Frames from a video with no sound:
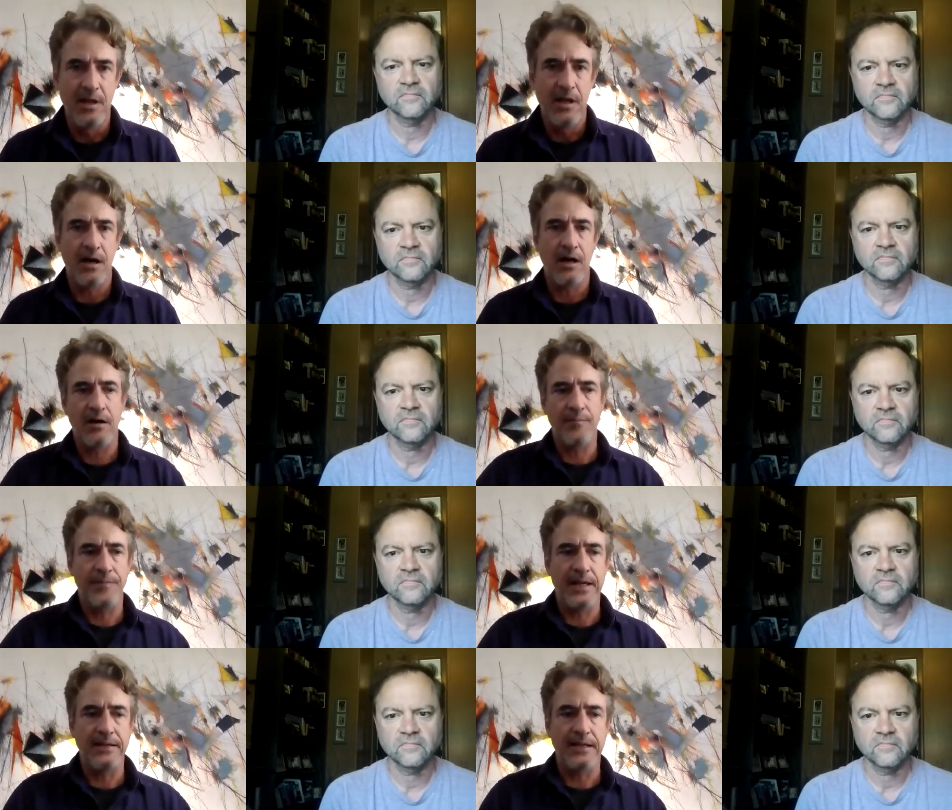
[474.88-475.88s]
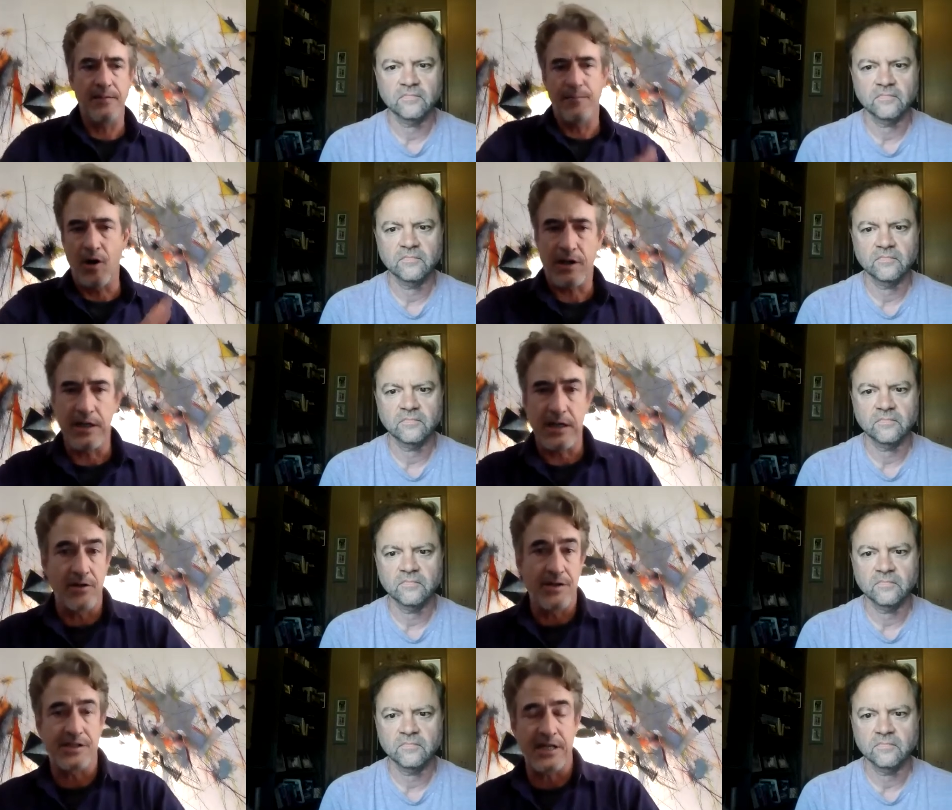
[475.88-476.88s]
Speaker 1: um, and then marking it
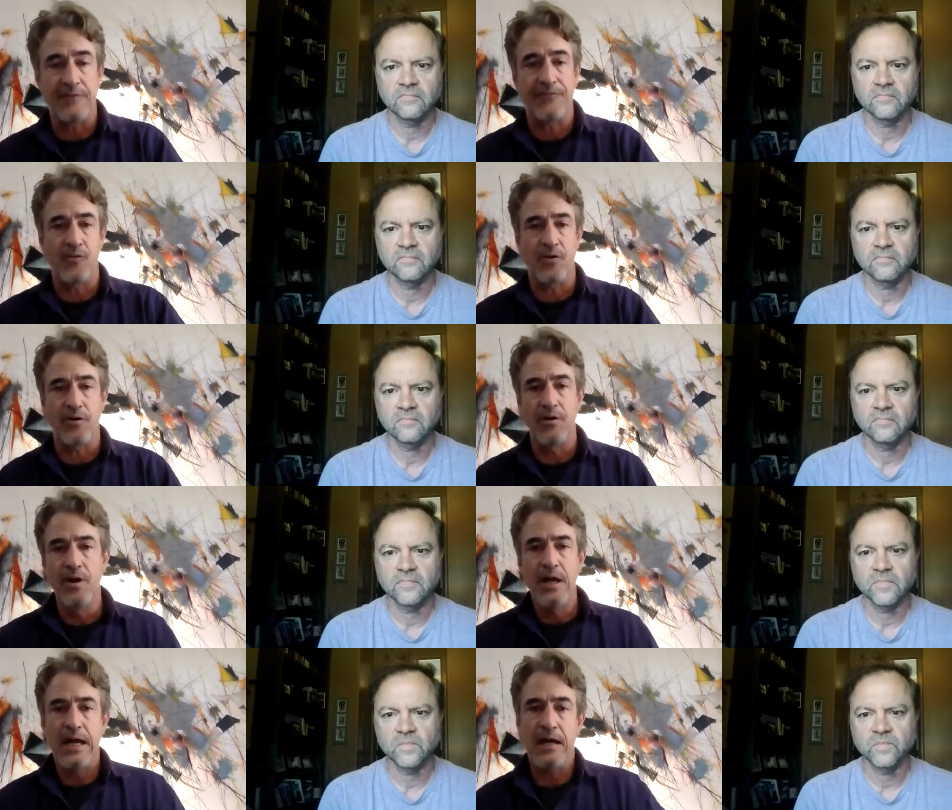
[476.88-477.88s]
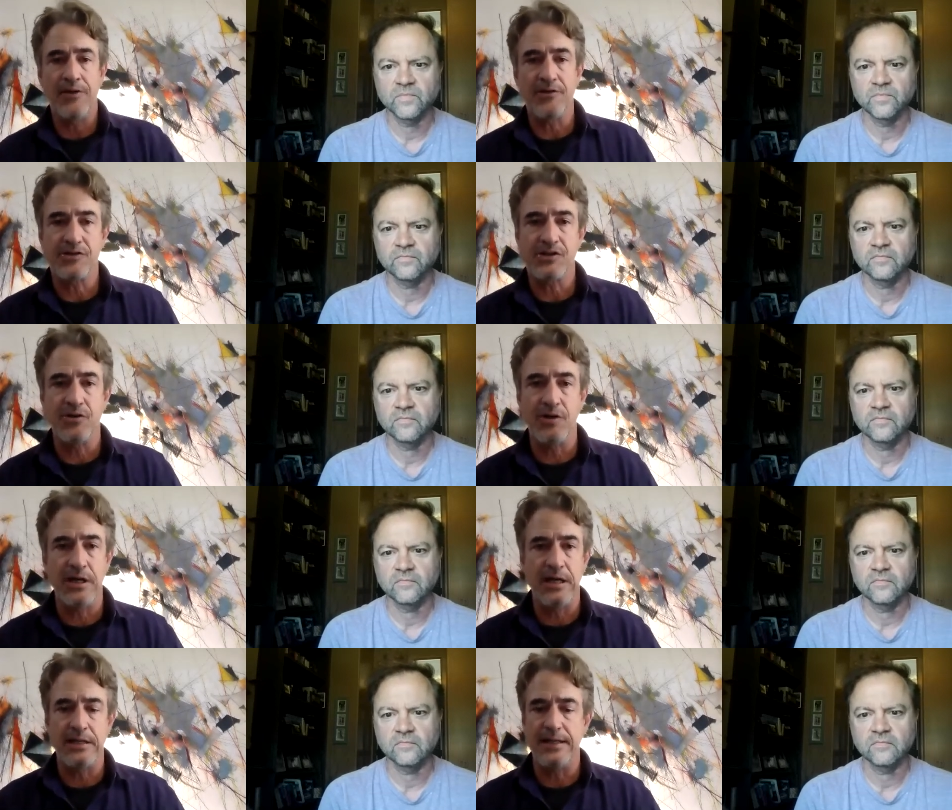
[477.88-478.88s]
on the set for how they'll shoot
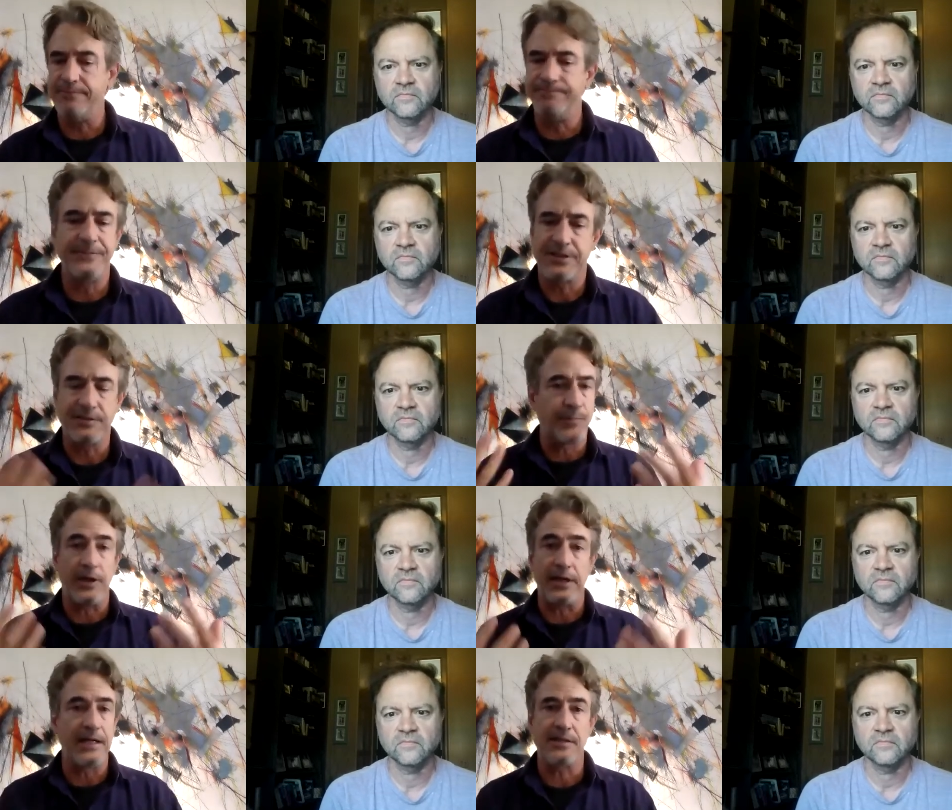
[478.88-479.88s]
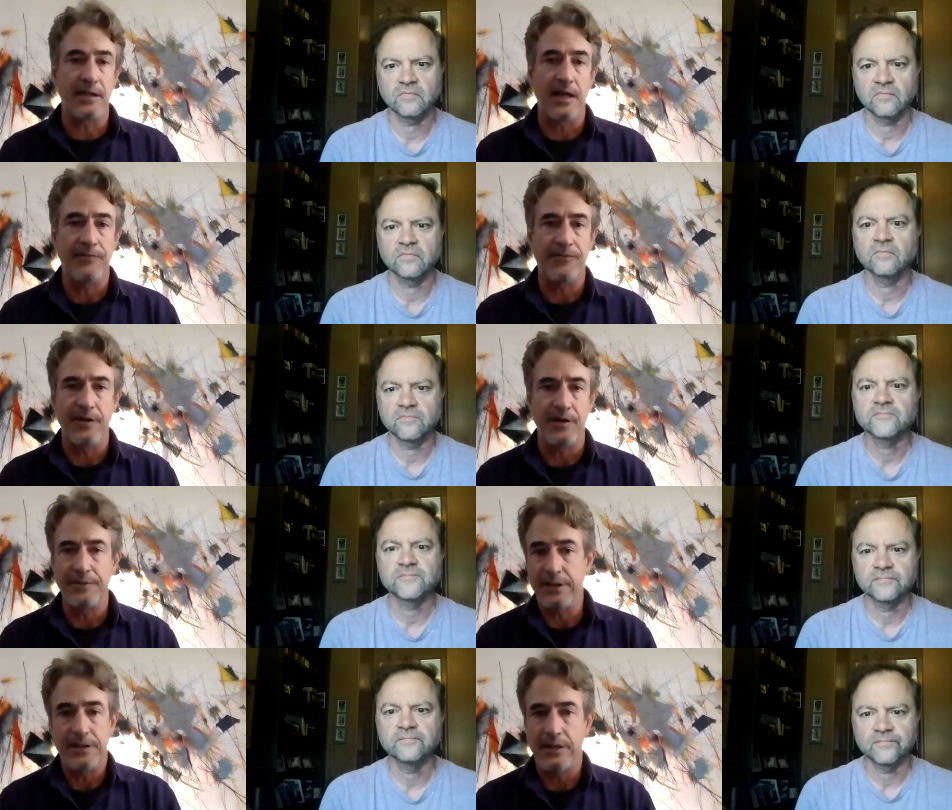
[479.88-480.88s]
it, and then just bringing it to life. In a,
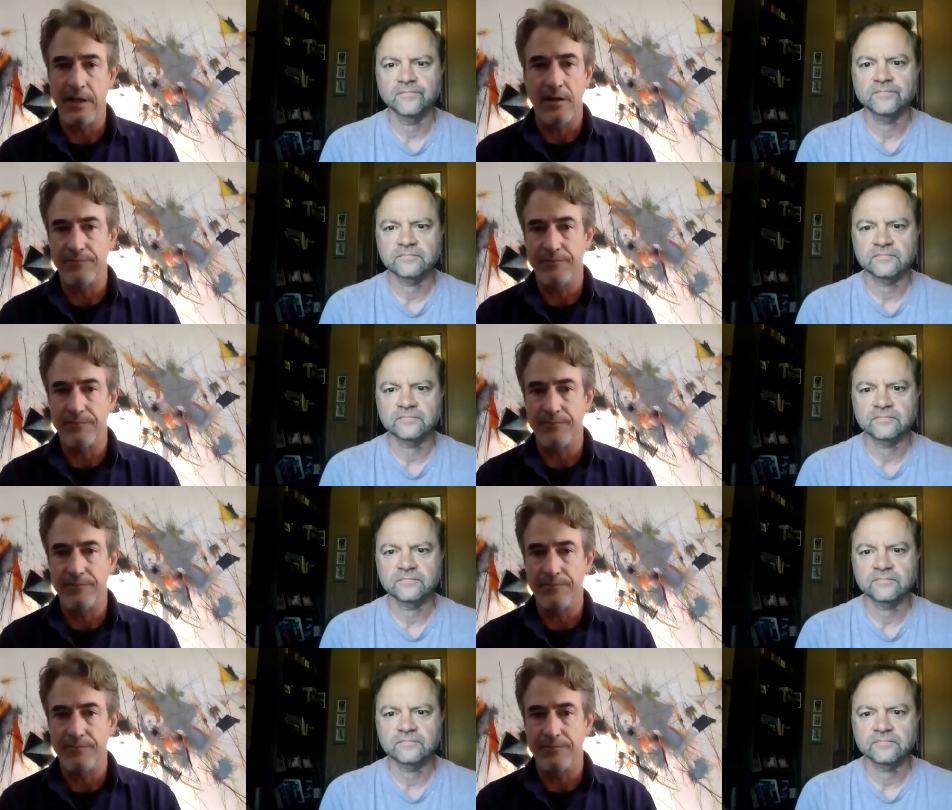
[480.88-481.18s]
you know,